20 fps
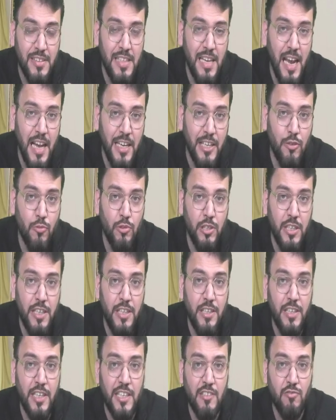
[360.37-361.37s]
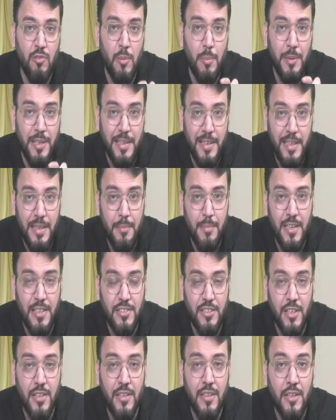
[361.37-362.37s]
held equity interest will be
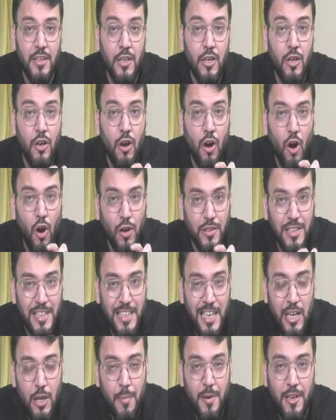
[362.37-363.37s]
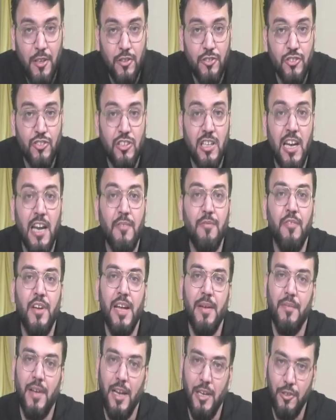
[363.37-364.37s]
remeasured on the date of acquisition at fair
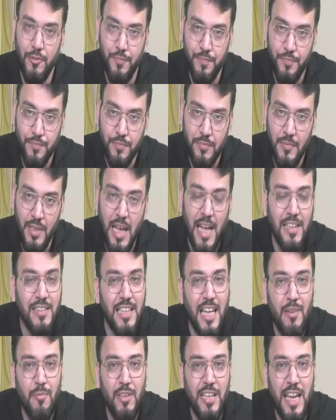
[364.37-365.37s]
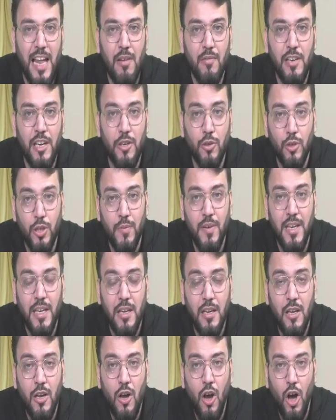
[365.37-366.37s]
value, and then we calculate goodwill
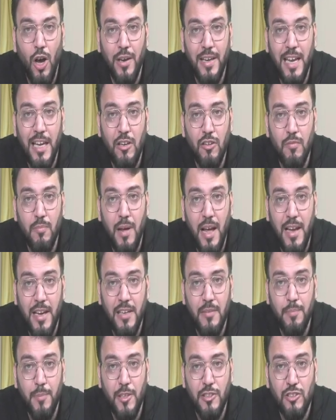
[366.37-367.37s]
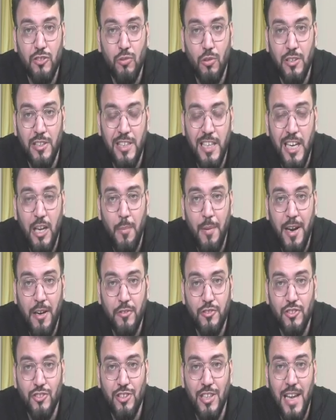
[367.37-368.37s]
again bargain purchase on the date of
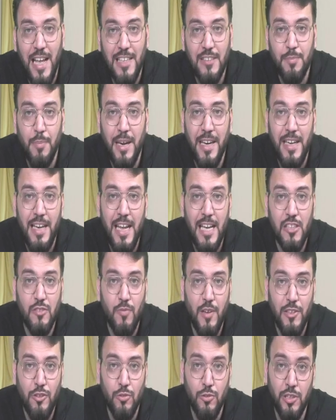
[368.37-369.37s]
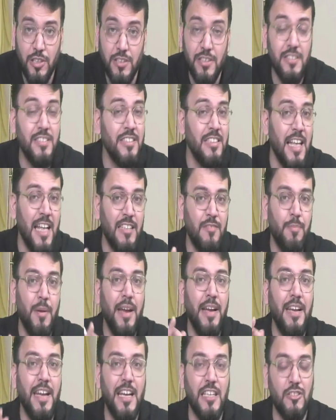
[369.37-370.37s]
acquisition as per Ind AS 103. This is as per
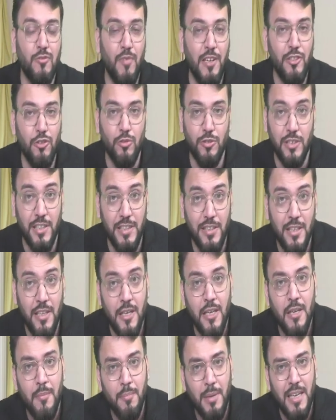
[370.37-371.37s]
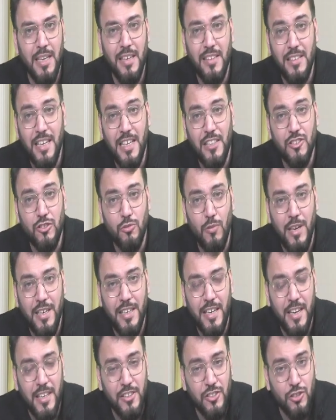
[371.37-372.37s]
Ind AS 103, but Ind AS
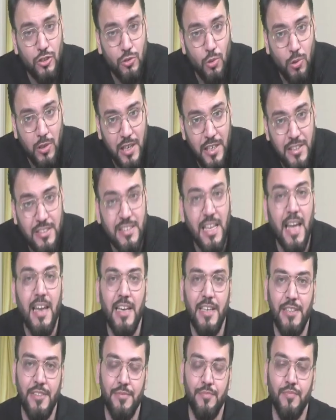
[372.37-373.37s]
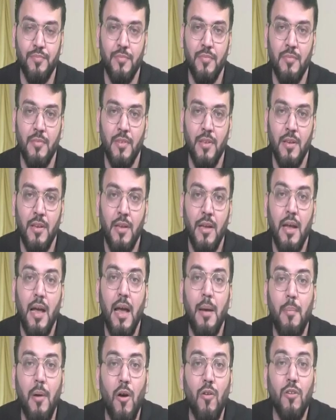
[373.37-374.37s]
28 is totally silent
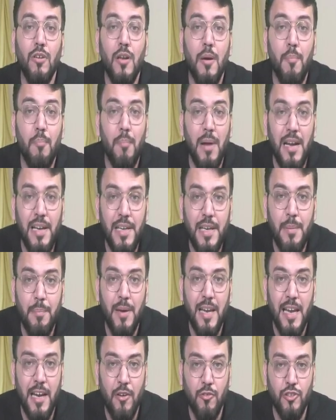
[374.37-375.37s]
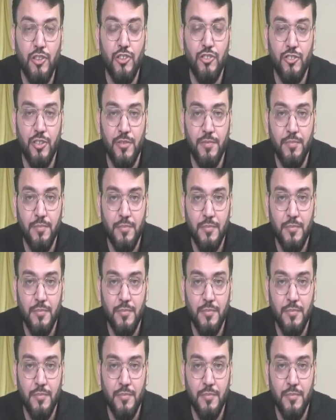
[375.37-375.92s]
about multiple acquisition.